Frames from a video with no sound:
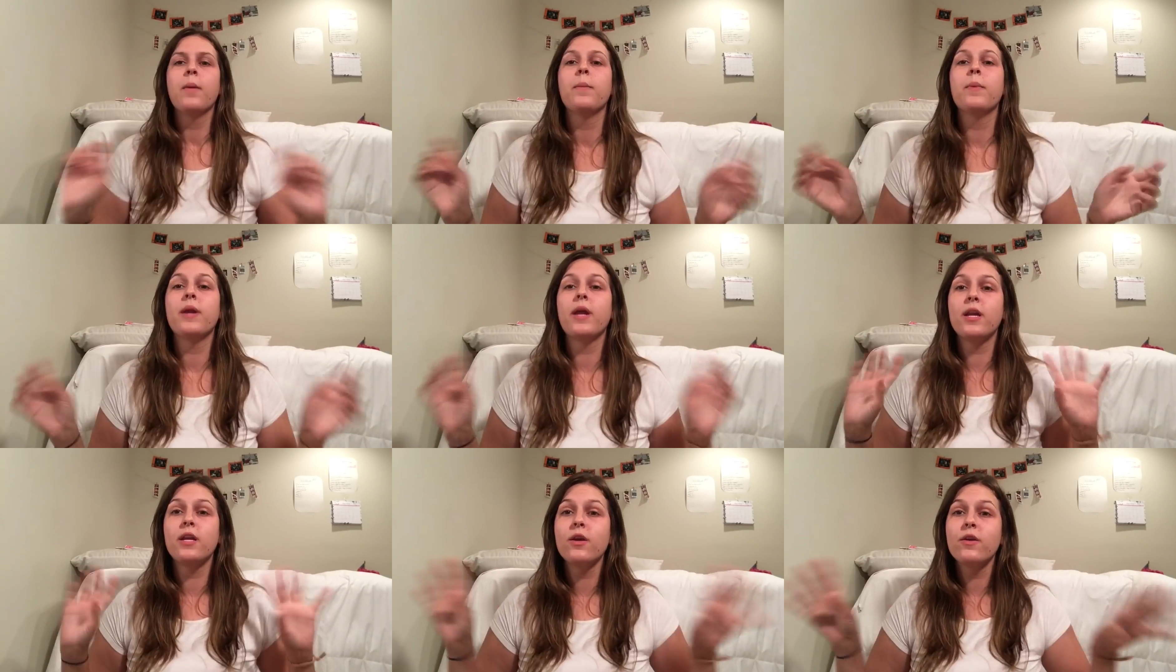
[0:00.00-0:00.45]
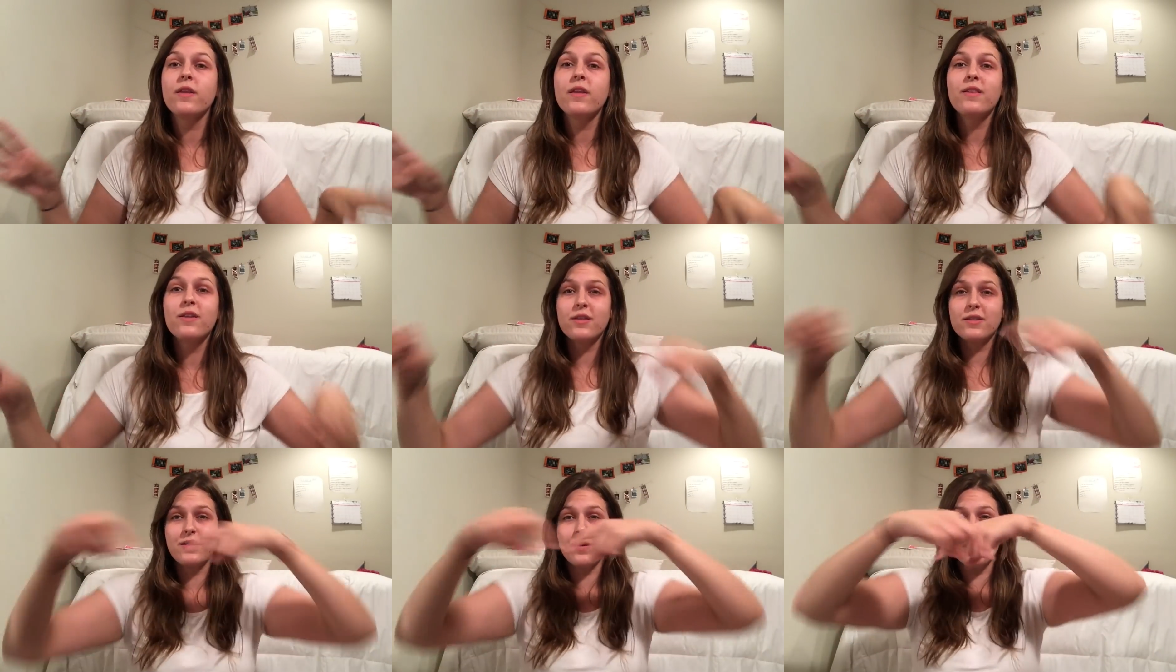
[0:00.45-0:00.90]
But I know that
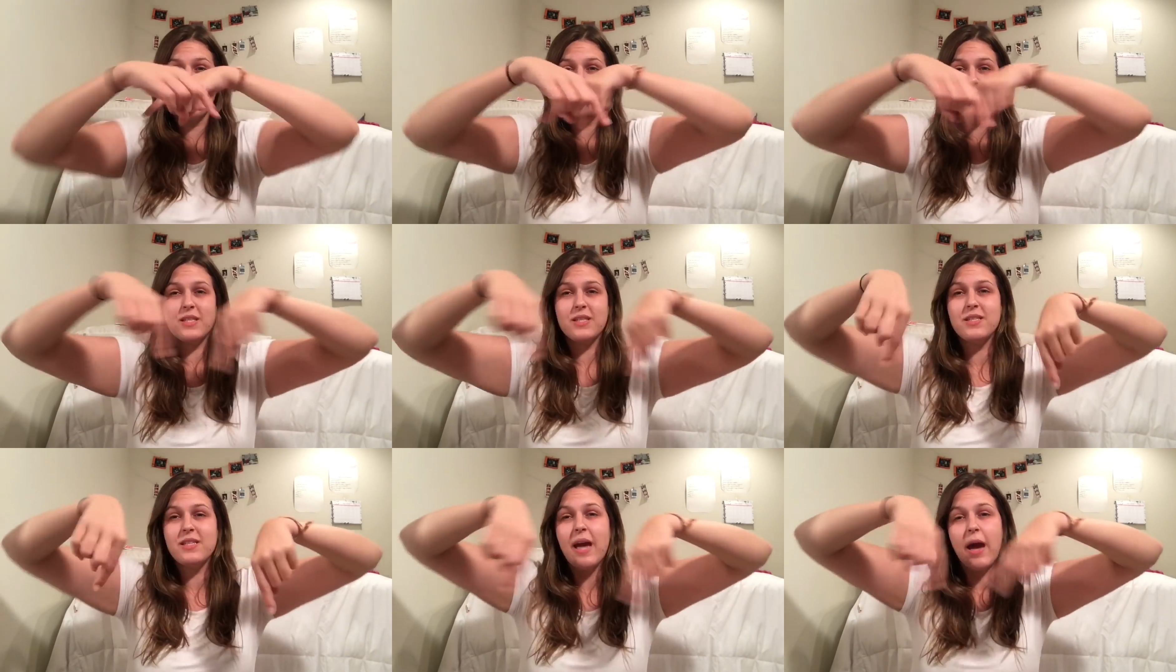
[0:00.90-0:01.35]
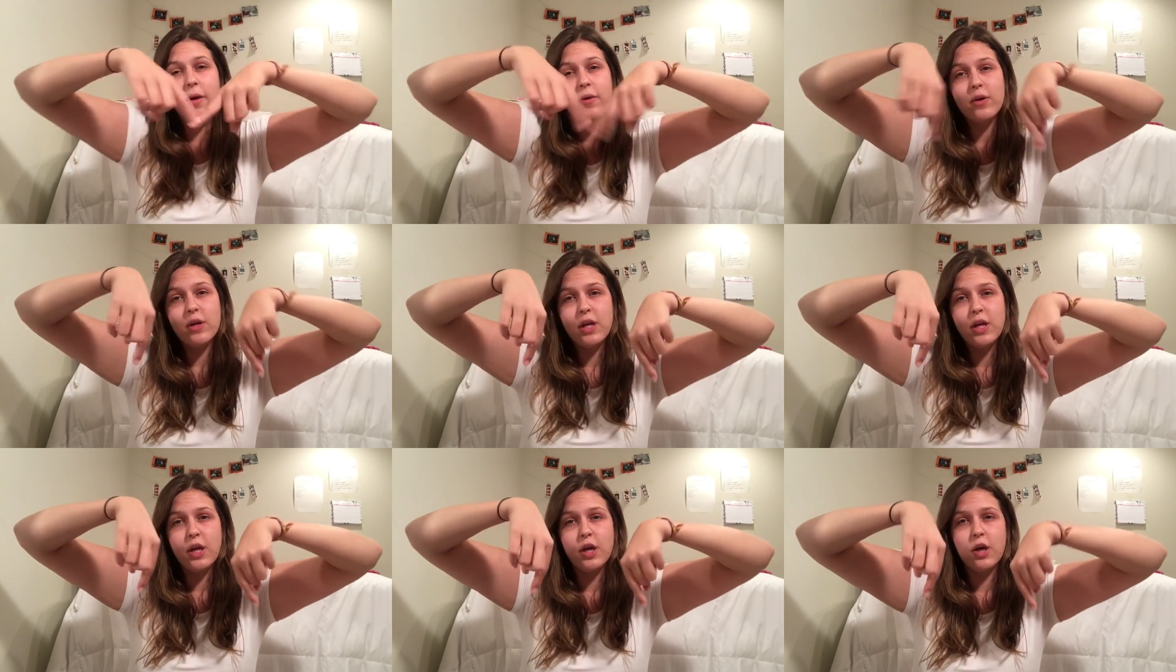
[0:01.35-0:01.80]
there's a button
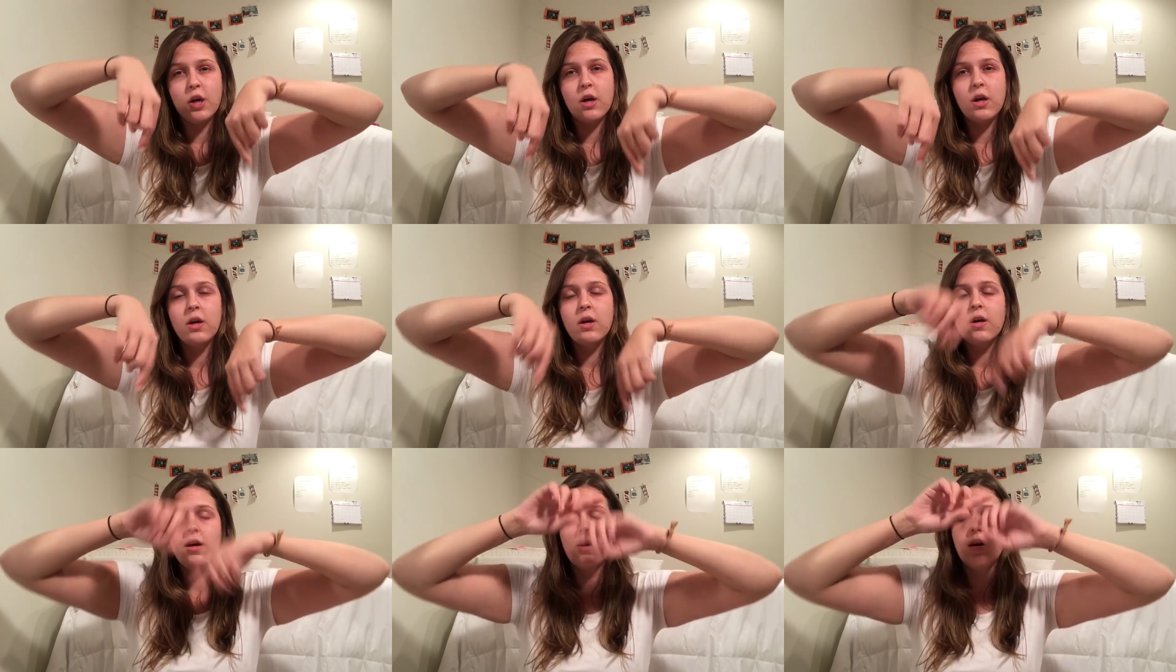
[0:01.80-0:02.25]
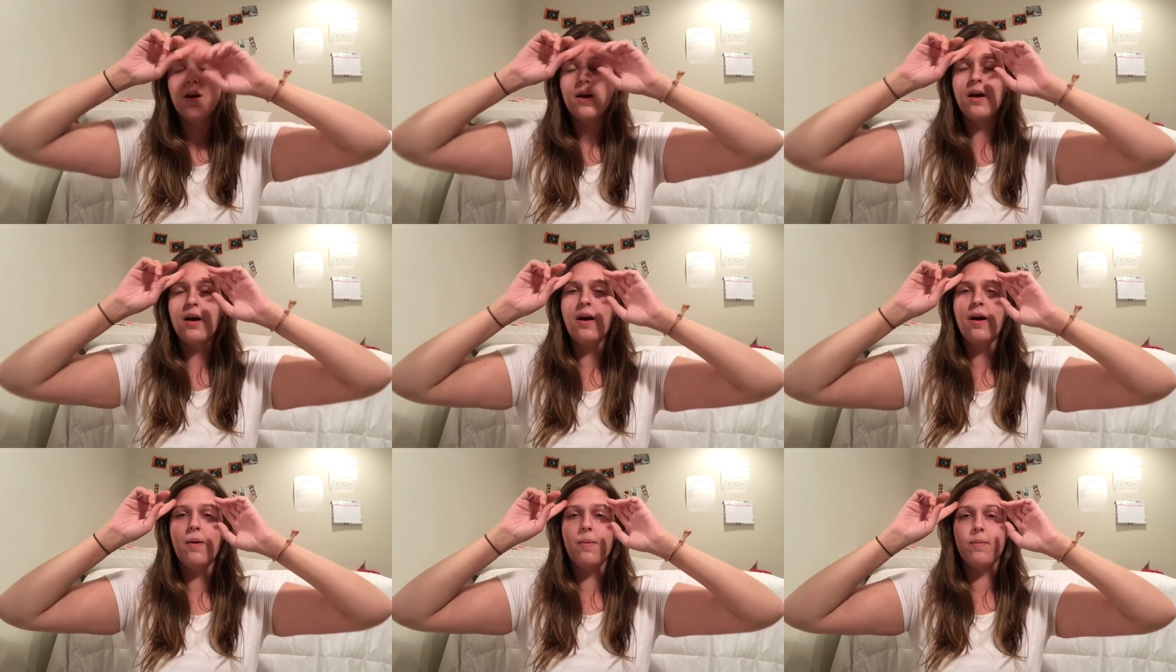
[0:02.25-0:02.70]
down here
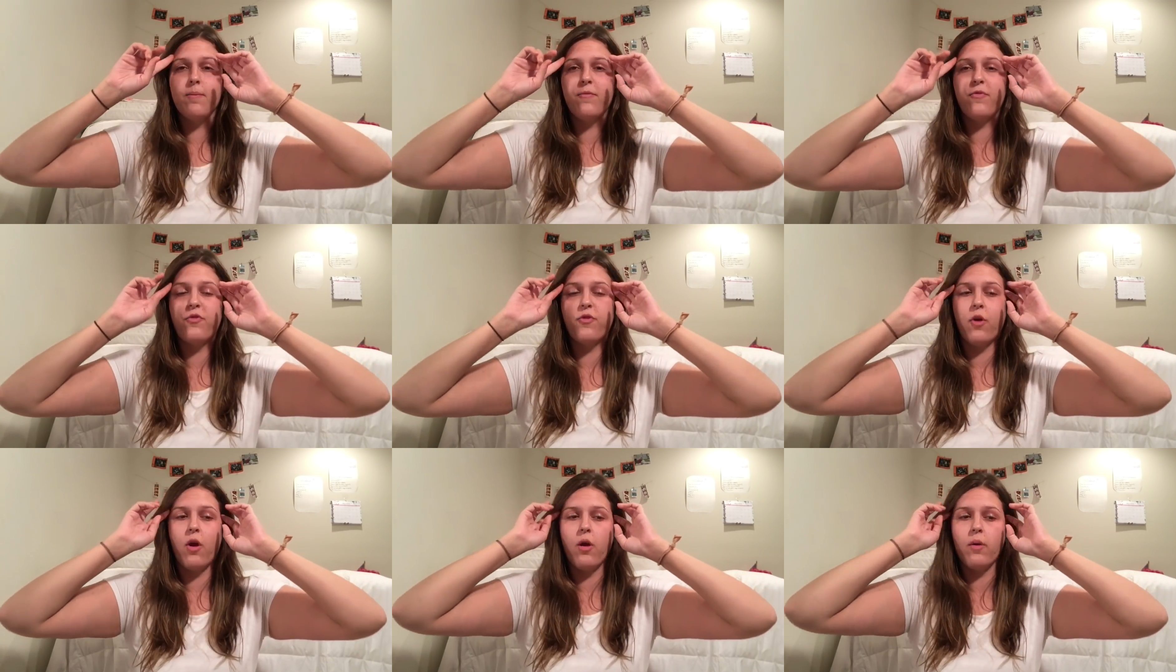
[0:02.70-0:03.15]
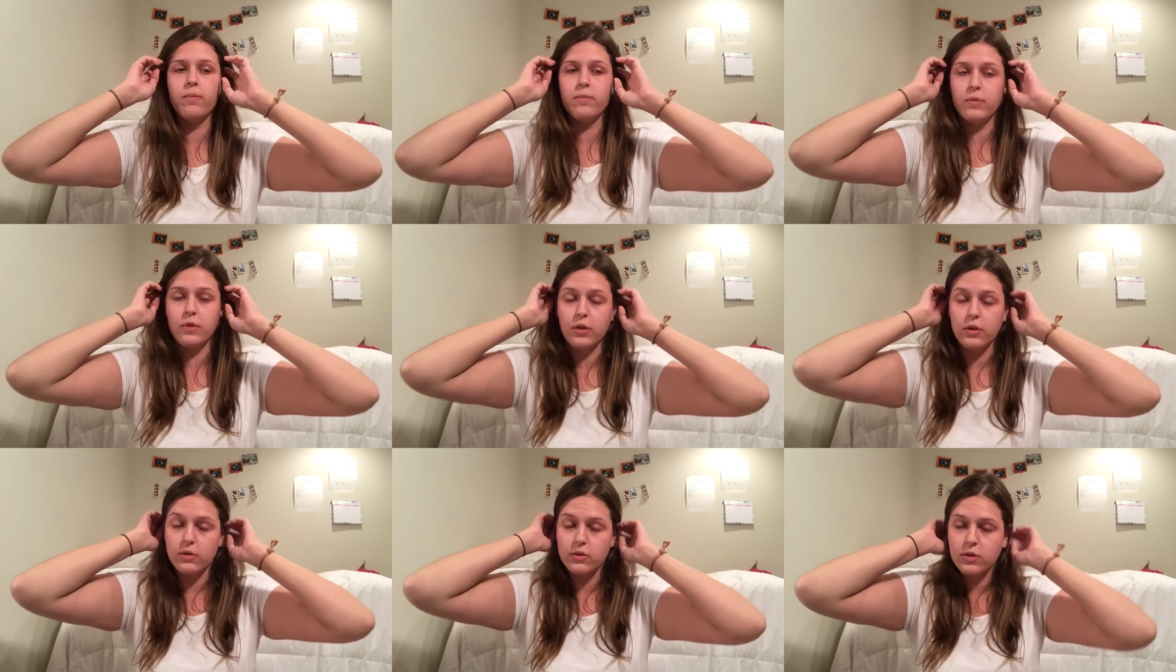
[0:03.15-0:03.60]
from
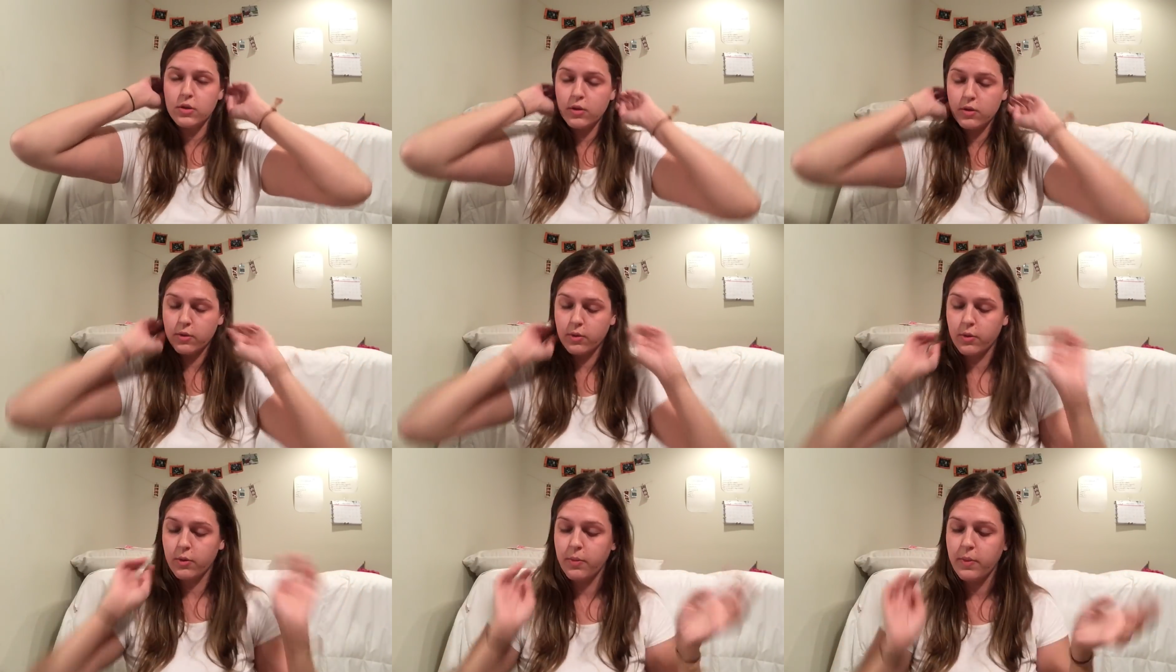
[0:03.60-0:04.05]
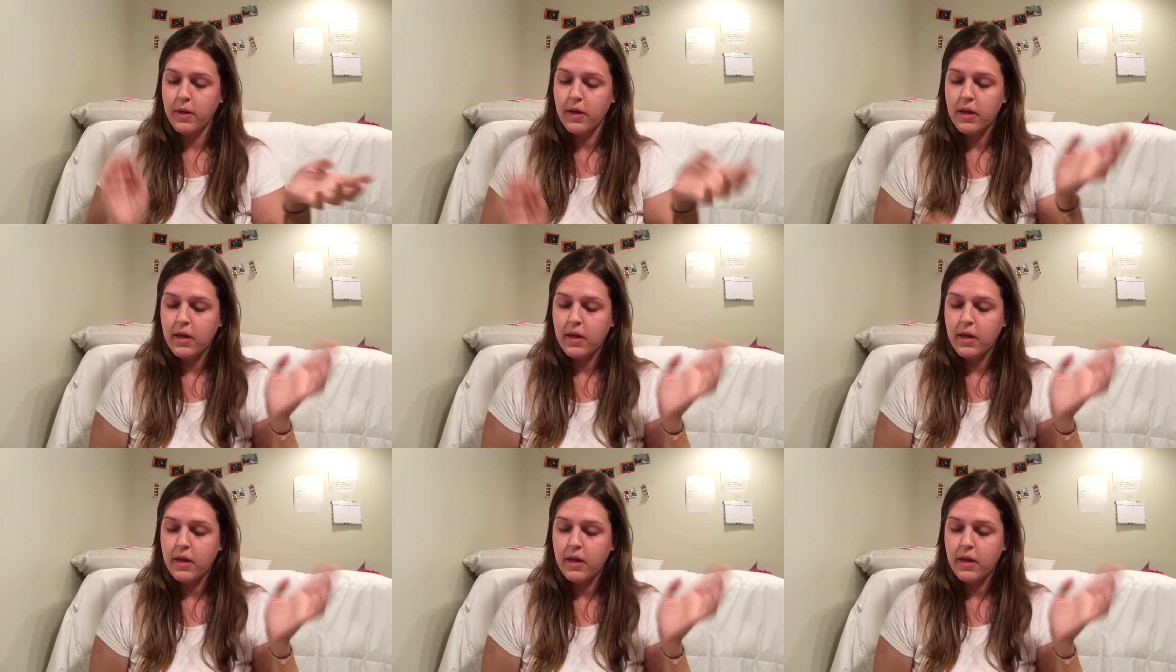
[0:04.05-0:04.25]
YouTube